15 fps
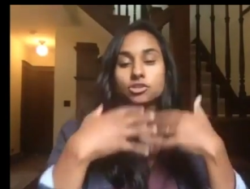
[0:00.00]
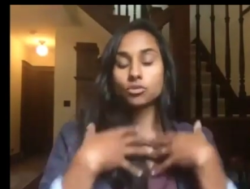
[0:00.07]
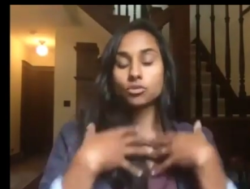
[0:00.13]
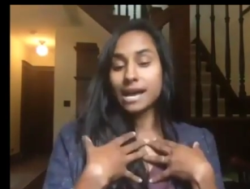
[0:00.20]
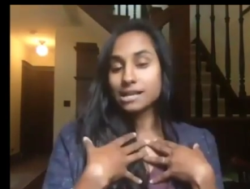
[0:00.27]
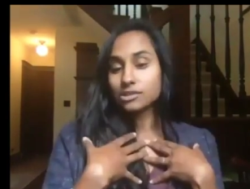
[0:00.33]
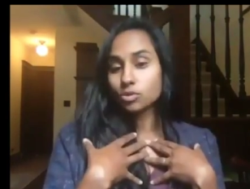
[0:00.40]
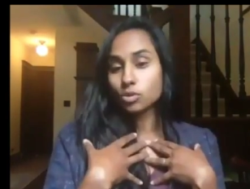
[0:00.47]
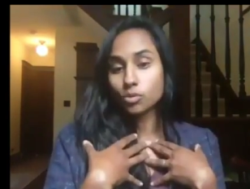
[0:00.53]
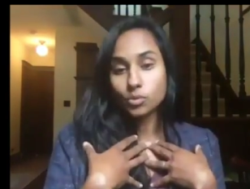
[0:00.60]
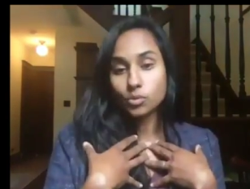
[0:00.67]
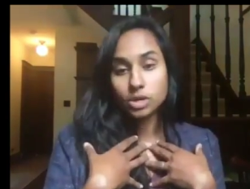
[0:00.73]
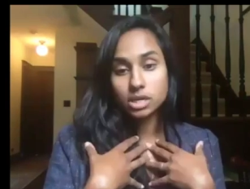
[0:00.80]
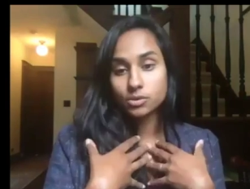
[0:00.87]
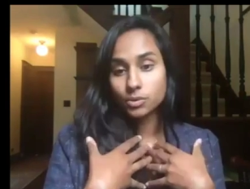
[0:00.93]
And so
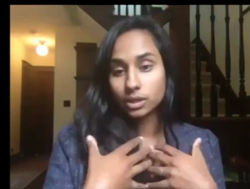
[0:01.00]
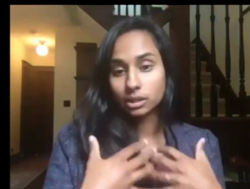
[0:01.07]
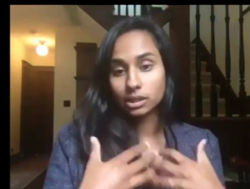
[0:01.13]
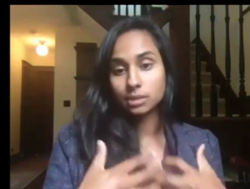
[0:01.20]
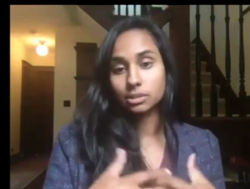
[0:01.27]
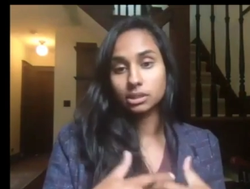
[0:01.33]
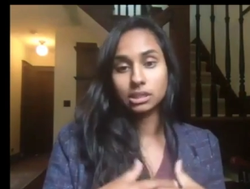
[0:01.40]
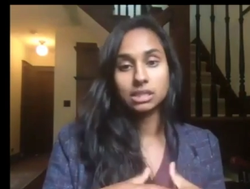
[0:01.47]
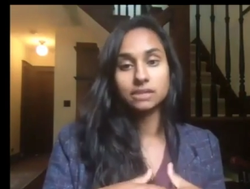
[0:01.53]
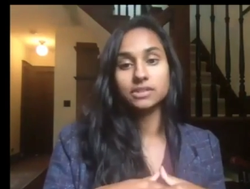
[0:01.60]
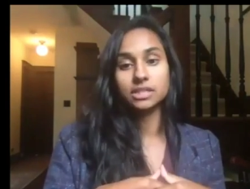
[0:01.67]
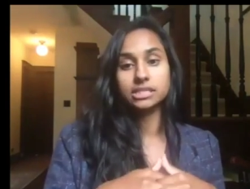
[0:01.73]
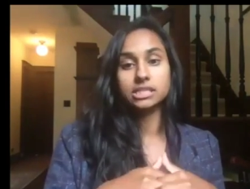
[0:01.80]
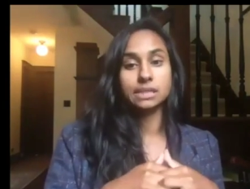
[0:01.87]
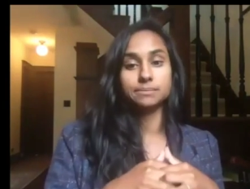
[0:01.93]
that's where we really
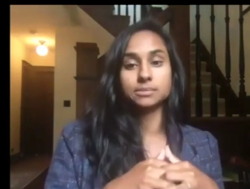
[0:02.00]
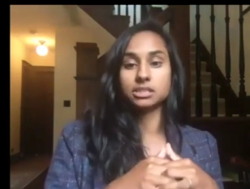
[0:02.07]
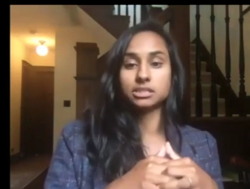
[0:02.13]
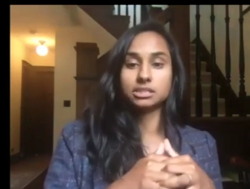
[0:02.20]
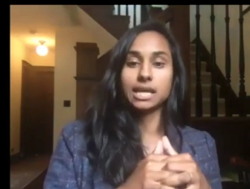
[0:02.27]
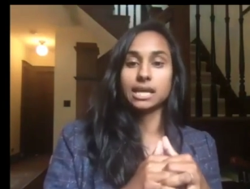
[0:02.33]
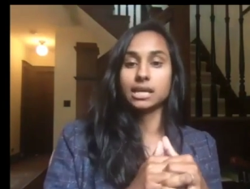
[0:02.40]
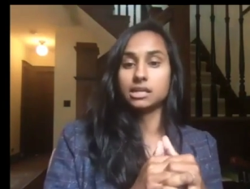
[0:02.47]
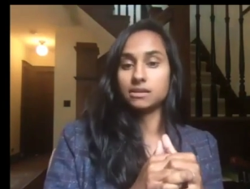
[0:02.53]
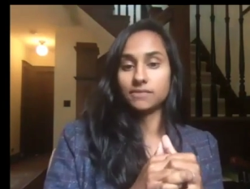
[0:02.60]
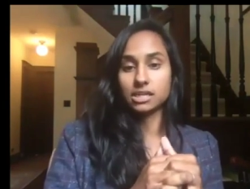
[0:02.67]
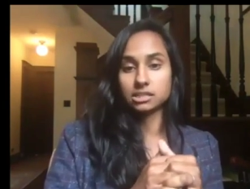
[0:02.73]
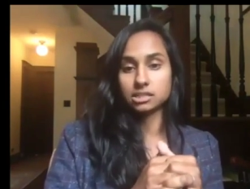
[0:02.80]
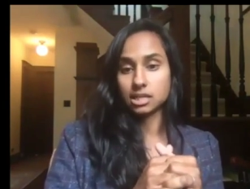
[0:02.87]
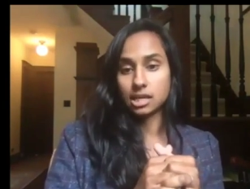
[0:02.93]
believe in deep,
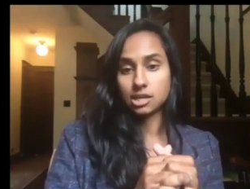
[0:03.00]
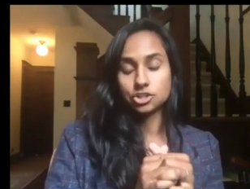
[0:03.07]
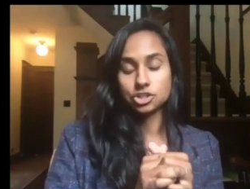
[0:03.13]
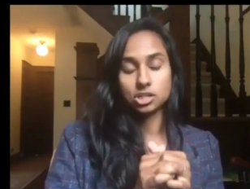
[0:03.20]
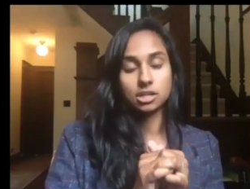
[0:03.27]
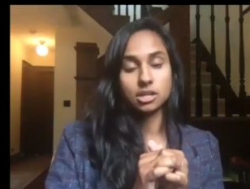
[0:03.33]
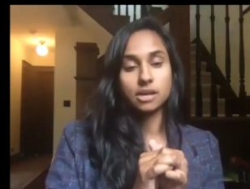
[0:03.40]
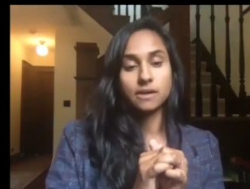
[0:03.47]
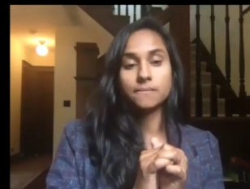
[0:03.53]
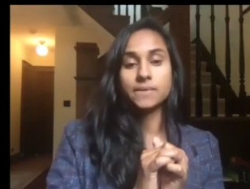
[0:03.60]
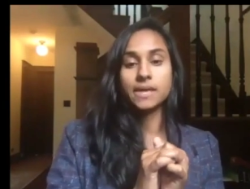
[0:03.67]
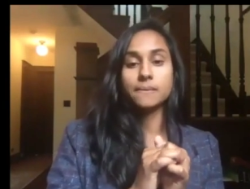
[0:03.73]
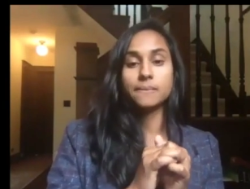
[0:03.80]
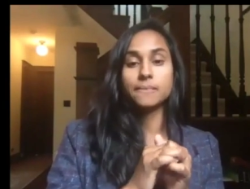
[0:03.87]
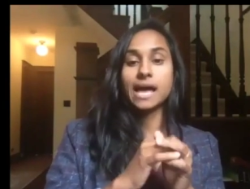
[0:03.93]
sustained investigation.
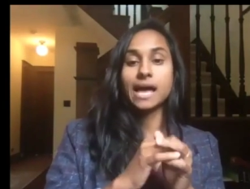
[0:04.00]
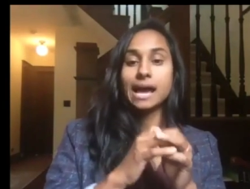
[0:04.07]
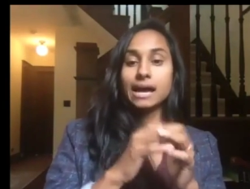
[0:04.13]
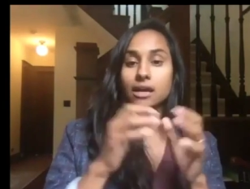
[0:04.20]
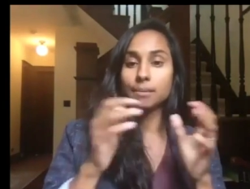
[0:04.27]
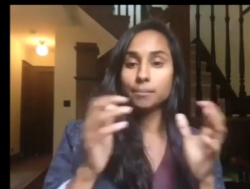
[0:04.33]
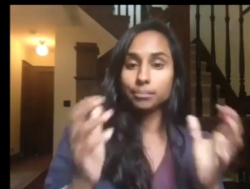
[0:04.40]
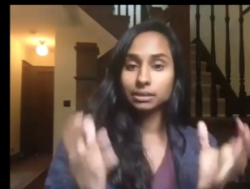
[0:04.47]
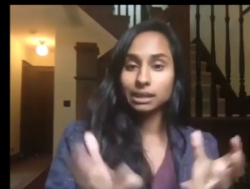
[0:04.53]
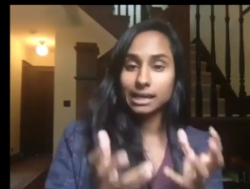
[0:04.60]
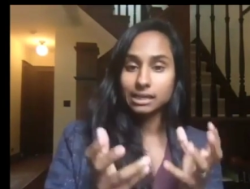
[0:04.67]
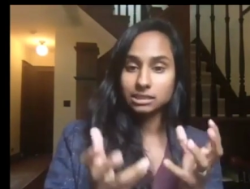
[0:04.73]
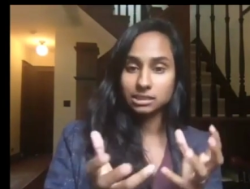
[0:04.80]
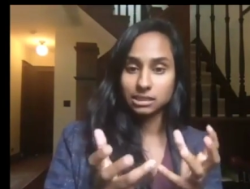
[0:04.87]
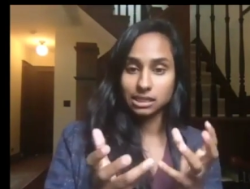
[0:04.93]
That
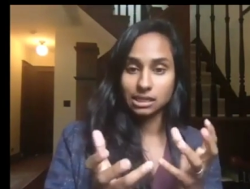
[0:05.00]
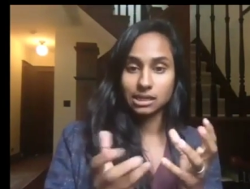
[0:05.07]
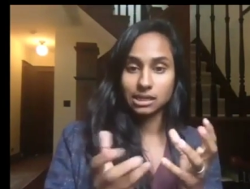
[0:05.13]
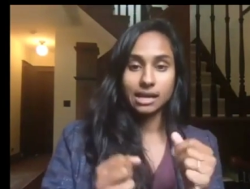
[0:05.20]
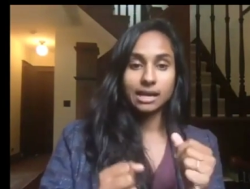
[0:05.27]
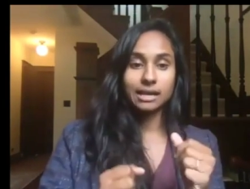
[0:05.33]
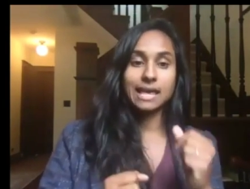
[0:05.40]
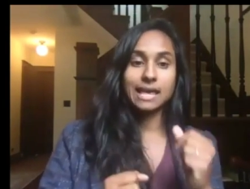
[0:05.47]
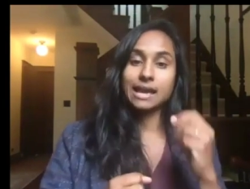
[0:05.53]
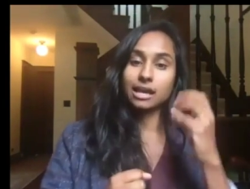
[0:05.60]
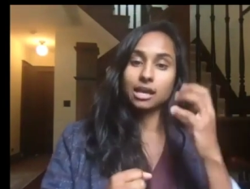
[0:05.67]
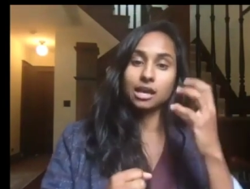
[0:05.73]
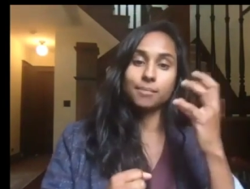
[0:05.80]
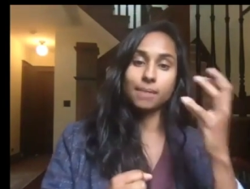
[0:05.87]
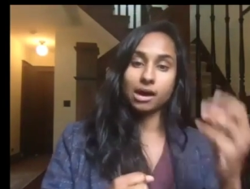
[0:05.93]
complexity
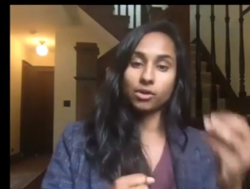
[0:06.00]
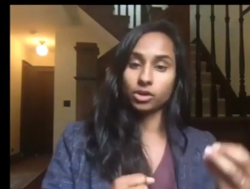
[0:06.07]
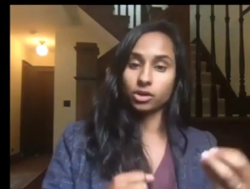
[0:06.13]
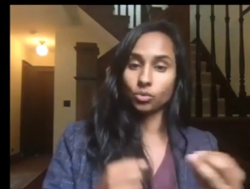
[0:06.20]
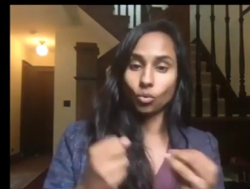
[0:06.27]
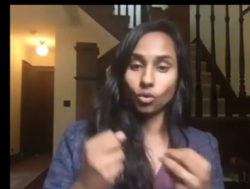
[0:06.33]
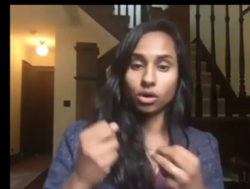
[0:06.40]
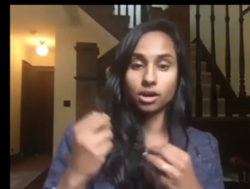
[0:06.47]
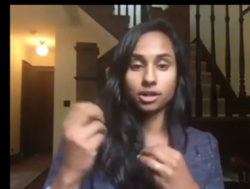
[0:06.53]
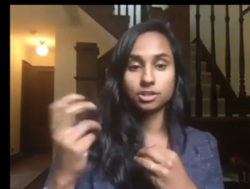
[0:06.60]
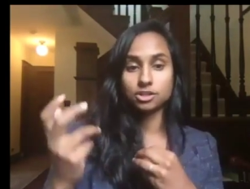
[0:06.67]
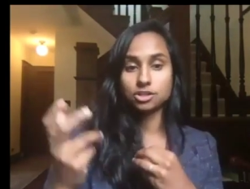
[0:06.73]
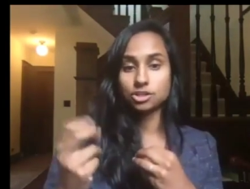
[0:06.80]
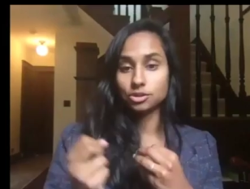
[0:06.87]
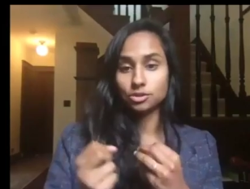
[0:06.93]
can't come out in
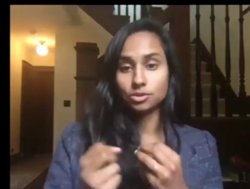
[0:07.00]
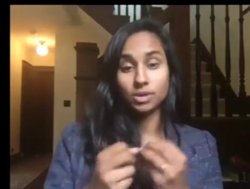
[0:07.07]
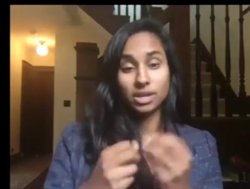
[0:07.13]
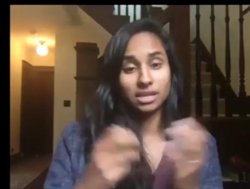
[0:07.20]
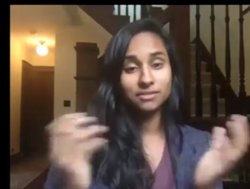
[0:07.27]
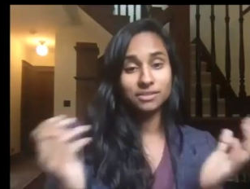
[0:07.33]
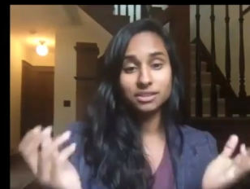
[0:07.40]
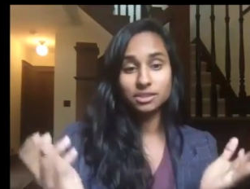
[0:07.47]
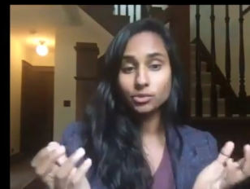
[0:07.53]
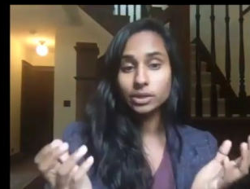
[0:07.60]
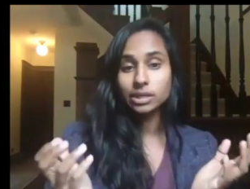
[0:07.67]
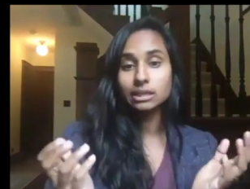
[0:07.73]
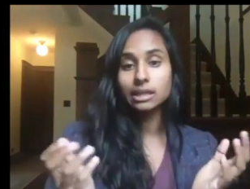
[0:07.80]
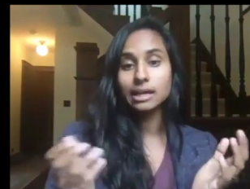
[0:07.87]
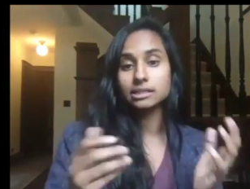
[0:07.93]
1, 2,
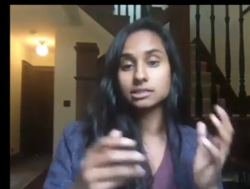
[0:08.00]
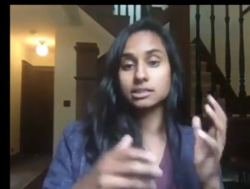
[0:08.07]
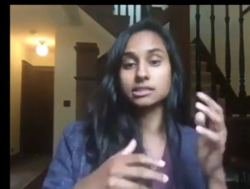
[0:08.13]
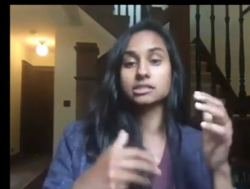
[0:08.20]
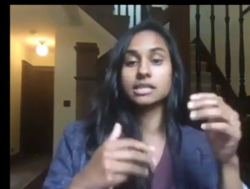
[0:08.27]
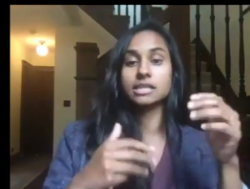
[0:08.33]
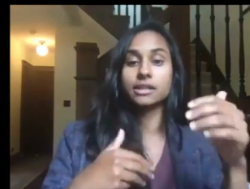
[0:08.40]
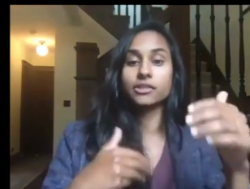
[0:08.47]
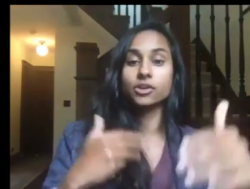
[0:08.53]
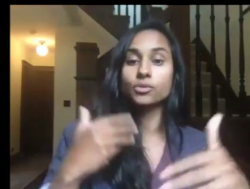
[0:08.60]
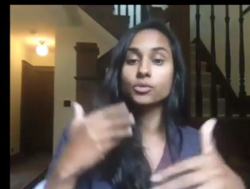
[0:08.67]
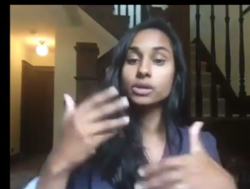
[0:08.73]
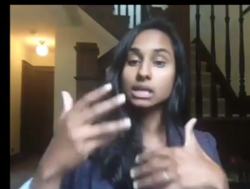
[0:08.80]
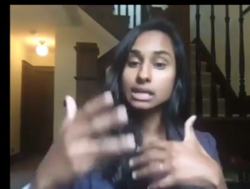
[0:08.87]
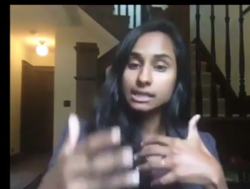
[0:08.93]
even 3 lessons,
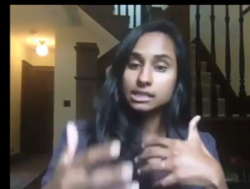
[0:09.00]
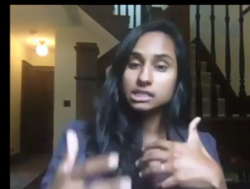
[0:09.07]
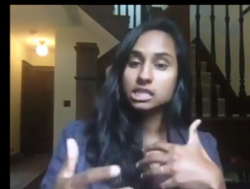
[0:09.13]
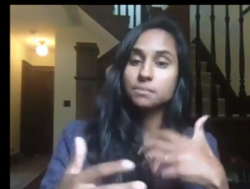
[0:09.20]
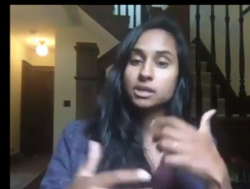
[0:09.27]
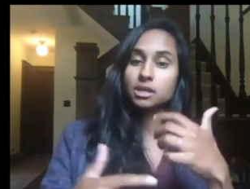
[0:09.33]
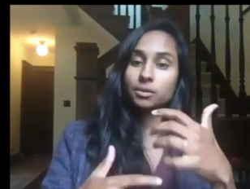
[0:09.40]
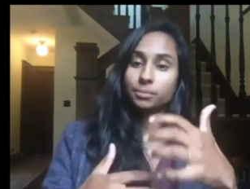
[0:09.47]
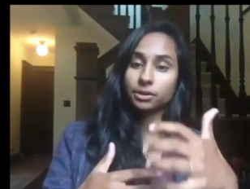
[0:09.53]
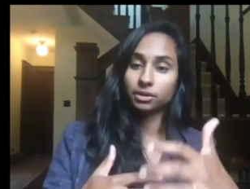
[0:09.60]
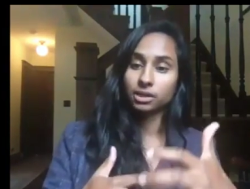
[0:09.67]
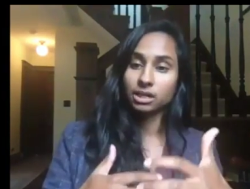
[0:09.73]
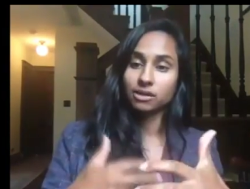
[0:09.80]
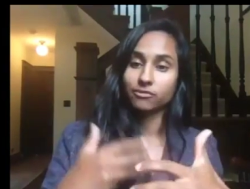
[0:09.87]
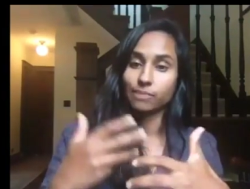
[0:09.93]
that there needs to be
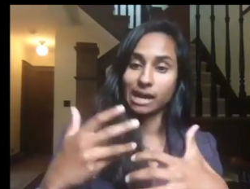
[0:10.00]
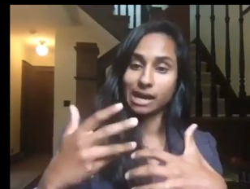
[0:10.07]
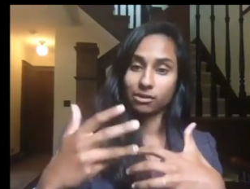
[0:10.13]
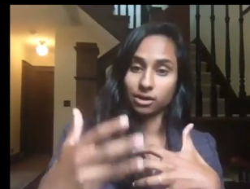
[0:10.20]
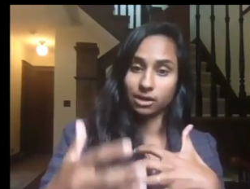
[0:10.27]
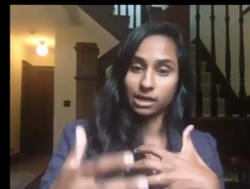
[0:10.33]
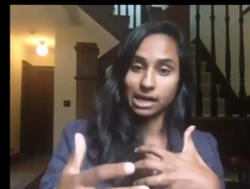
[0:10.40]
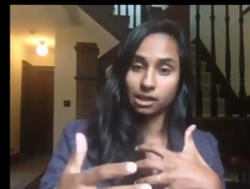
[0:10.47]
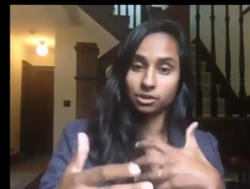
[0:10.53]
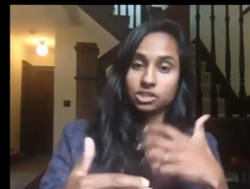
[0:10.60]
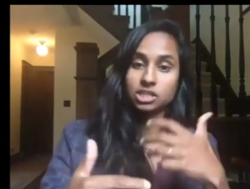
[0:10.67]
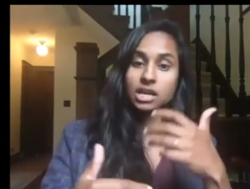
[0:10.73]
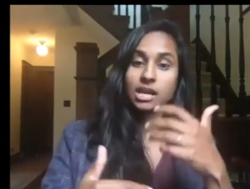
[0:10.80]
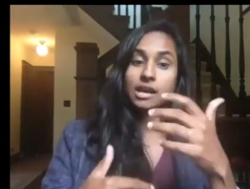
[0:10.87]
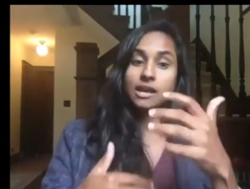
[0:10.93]
a building of background
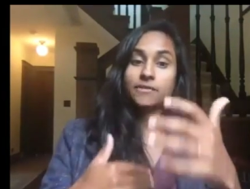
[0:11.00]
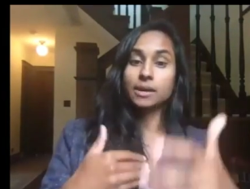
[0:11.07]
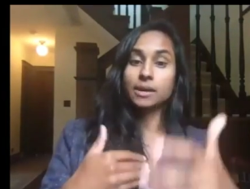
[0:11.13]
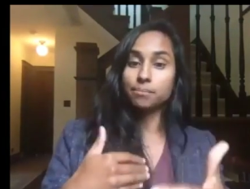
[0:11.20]
knowledge